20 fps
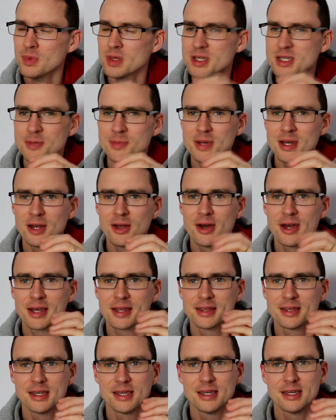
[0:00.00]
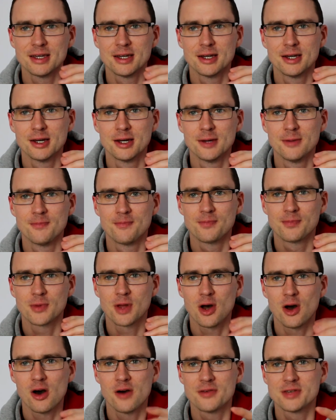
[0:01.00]
It's a bit like the
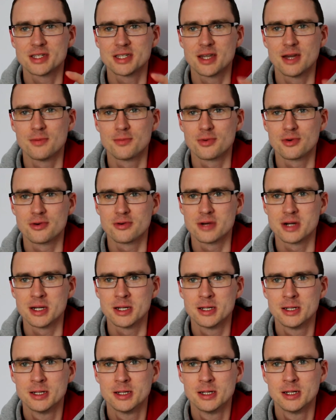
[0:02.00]
Harvest Town Brewery